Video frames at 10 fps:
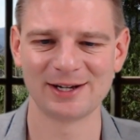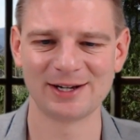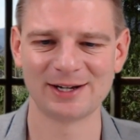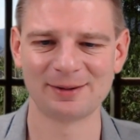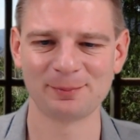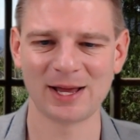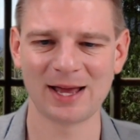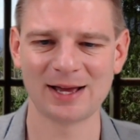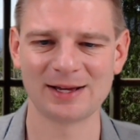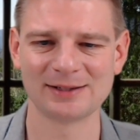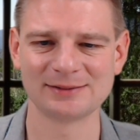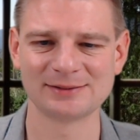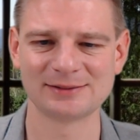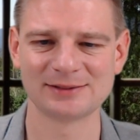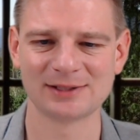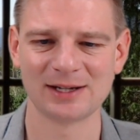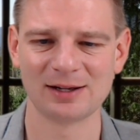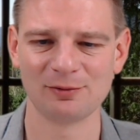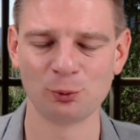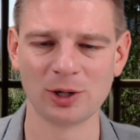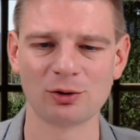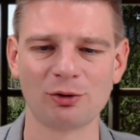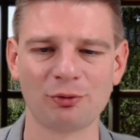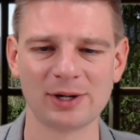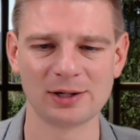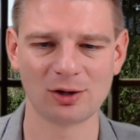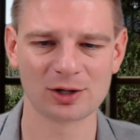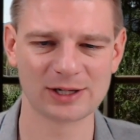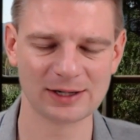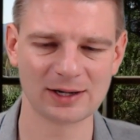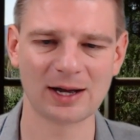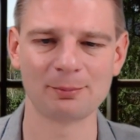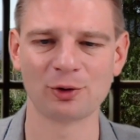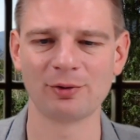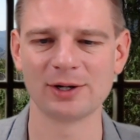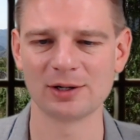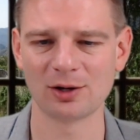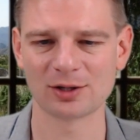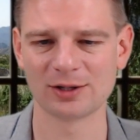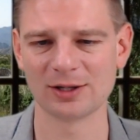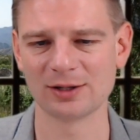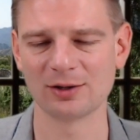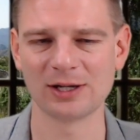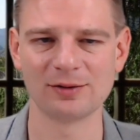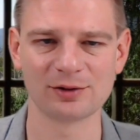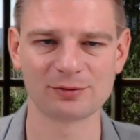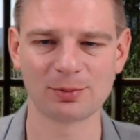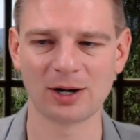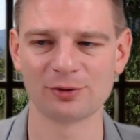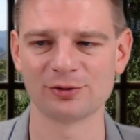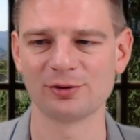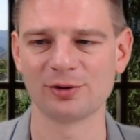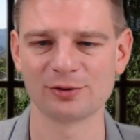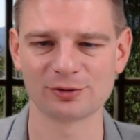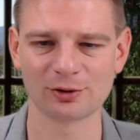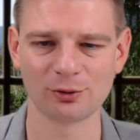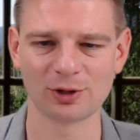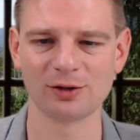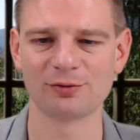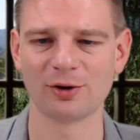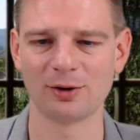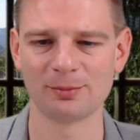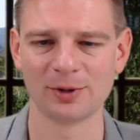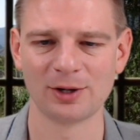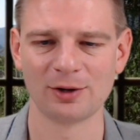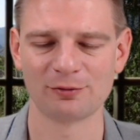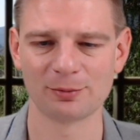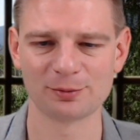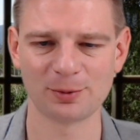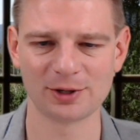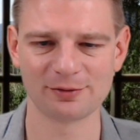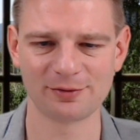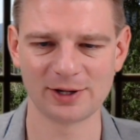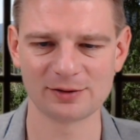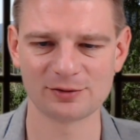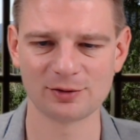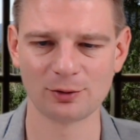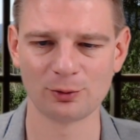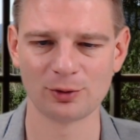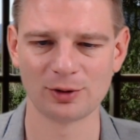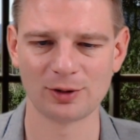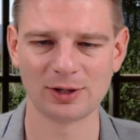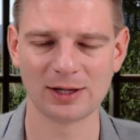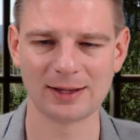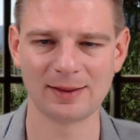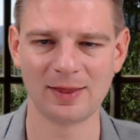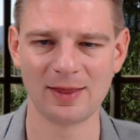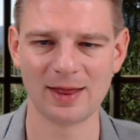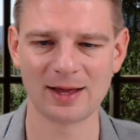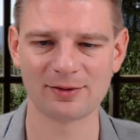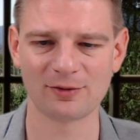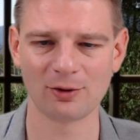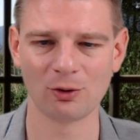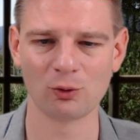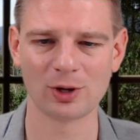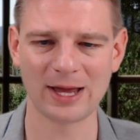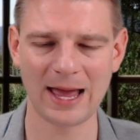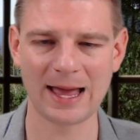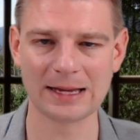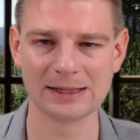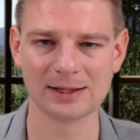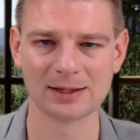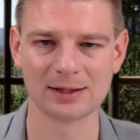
and we're already logged in. I'm already logged in this browser. There's a cookie from Spotify, so that's okay,